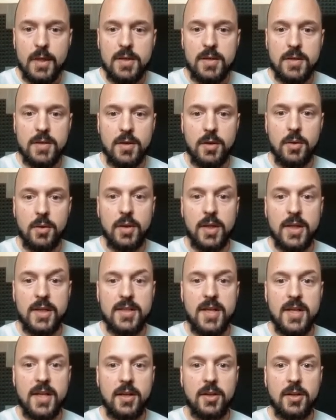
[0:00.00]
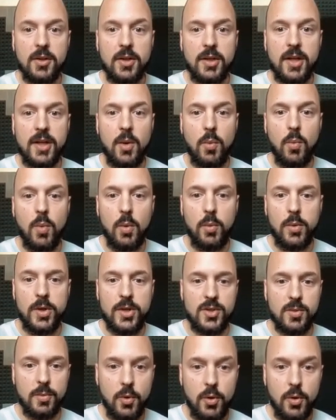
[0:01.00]
So let's take a look at what we
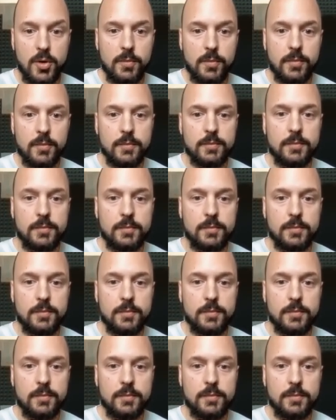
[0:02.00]
support.